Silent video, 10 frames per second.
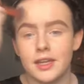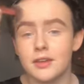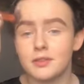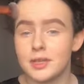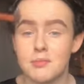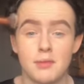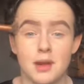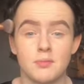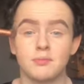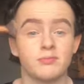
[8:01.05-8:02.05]
It was in my
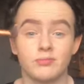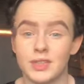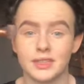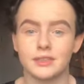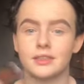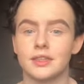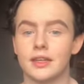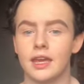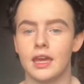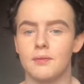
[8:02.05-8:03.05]
mum, basically.
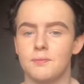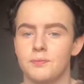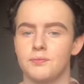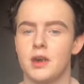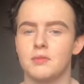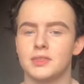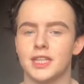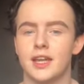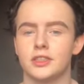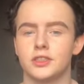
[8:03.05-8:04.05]
My mum was a
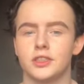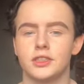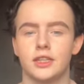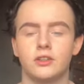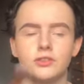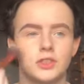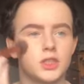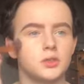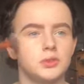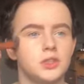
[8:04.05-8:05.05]
dancer herself, and she
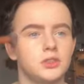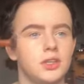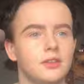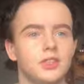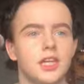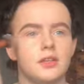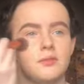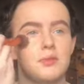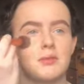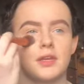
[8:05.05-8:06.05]
always knew that if she had a
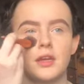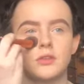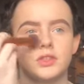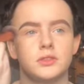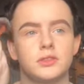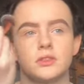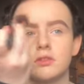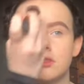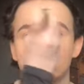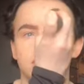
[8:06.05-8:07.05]
baby girl,
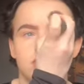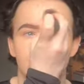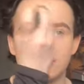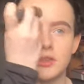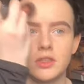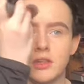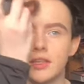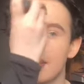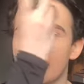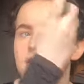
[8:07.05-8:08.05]
I was going to go into
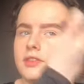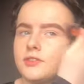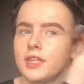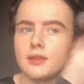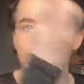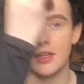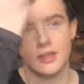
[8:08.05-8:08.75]
dance, if you get me.